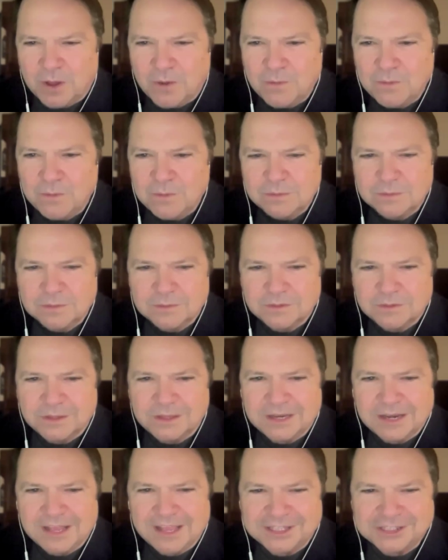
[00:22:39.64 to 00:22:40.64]
know,
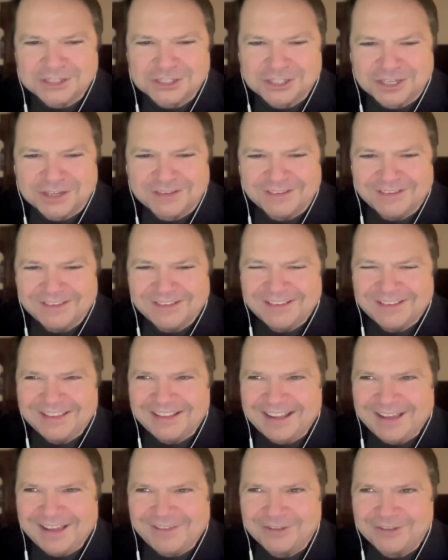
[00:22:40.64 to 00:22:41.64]
the election.
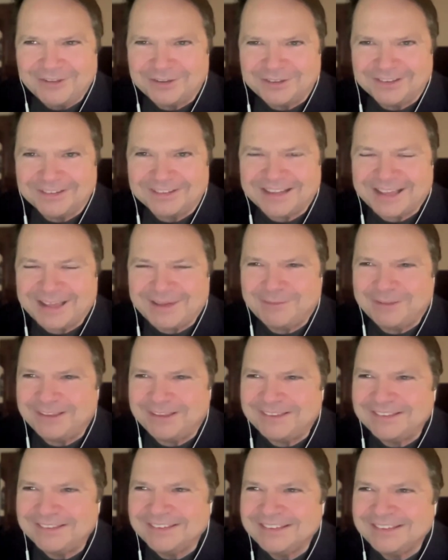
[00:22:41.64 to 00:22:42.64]
And Alvin looked at
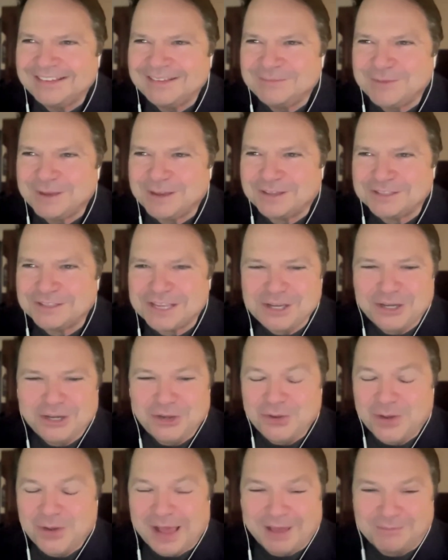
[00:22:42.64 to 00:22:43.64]
me because he
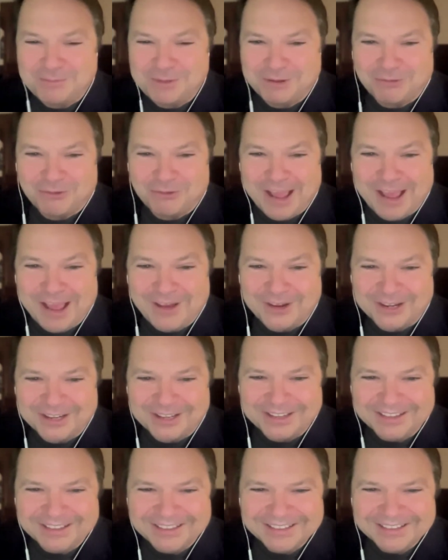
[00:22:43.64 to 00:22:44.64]
knew I'd been
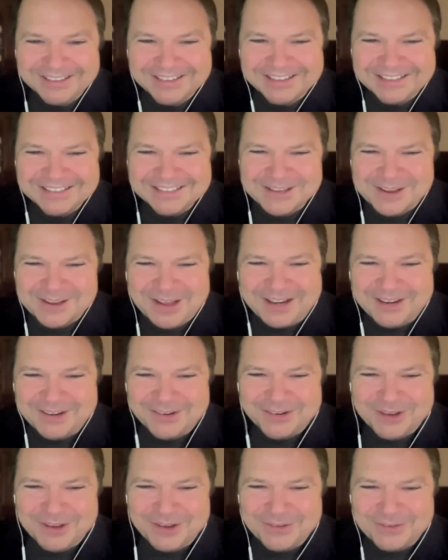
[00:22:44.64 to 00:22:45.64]
routed. So I
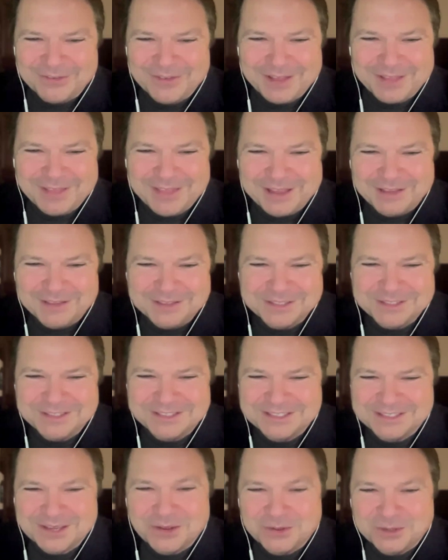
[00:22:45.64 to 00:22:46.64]
don't know if that
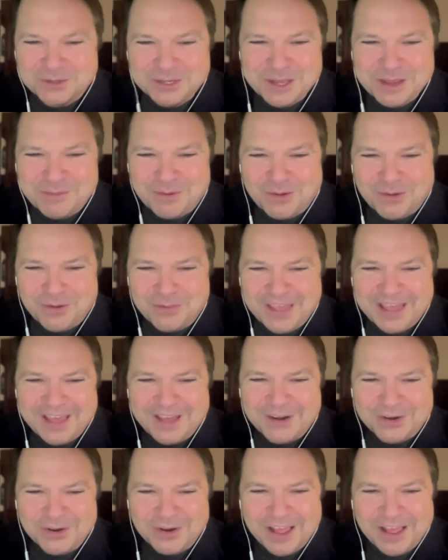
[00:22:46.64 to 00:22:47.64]
sold him on
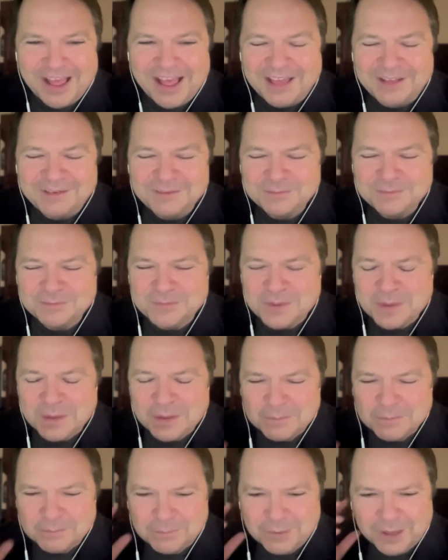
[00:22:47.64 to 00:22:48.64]
that or not.
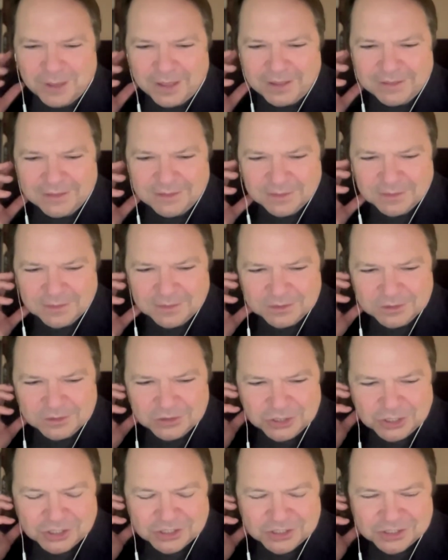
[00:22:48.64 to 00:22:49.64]
But
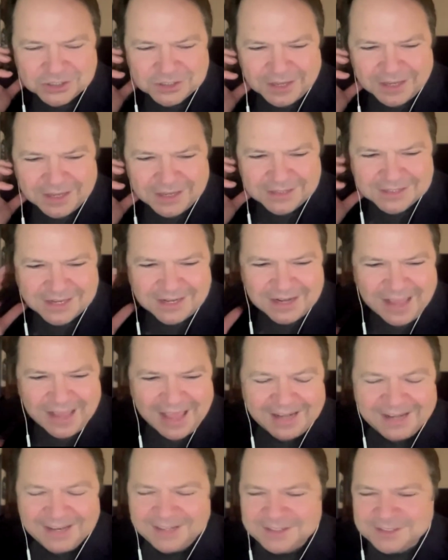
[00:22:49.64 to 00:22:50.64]
just as an
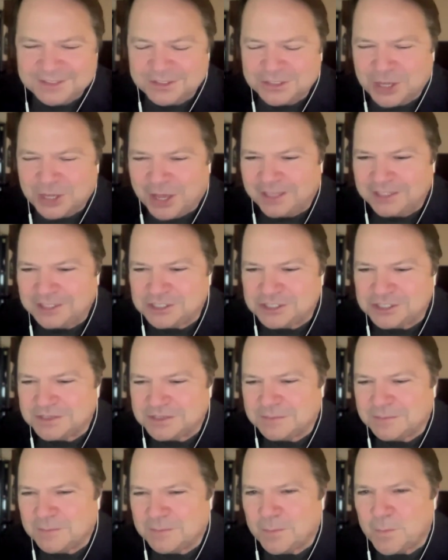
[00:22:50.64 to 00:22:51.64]
added
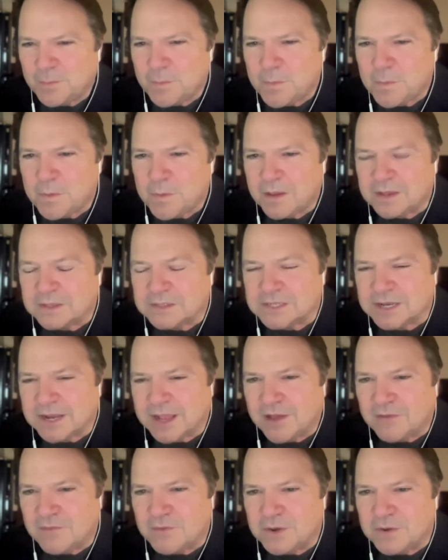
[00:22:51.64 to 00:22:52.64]
touch, I
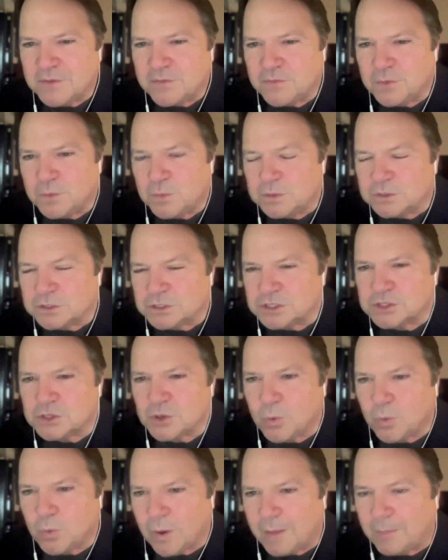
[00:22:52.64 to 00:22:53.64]
said, Alvin, if you will
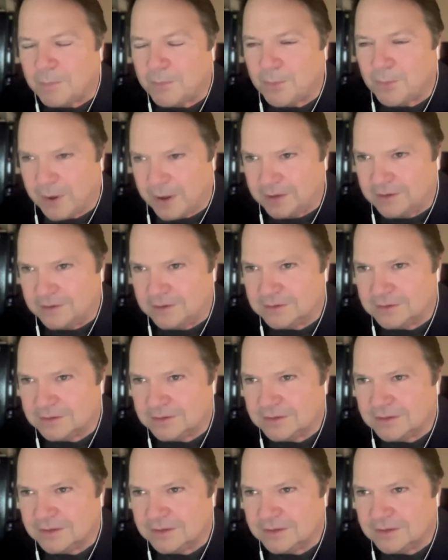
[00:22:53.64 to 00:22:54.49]
just cooperate